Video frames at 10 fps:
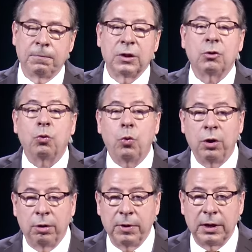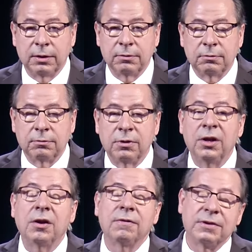worry,
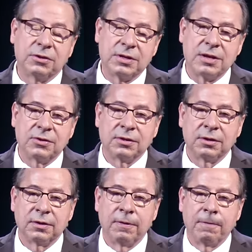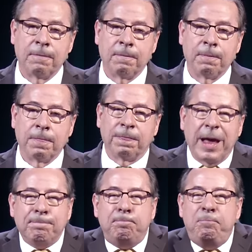nervousness, that
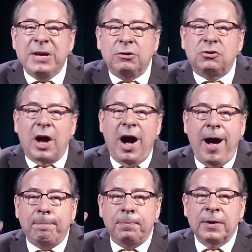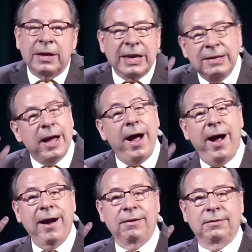builds up in the
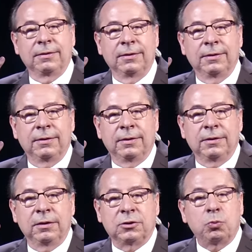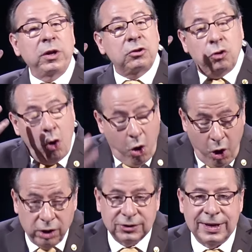heart. It's what
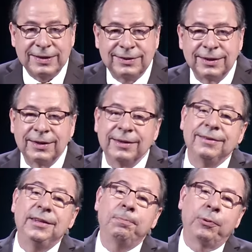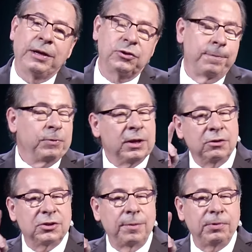causes depression.
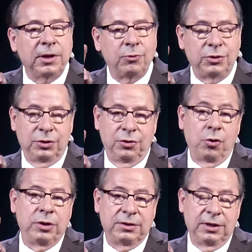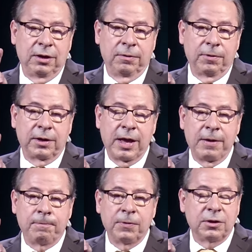There's something that we should notice here, okay?
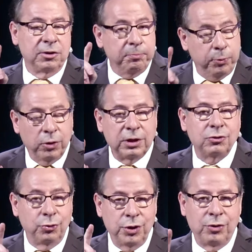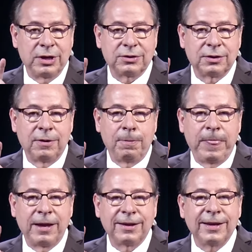It's important to notice
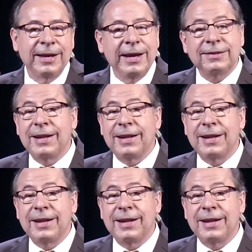that it's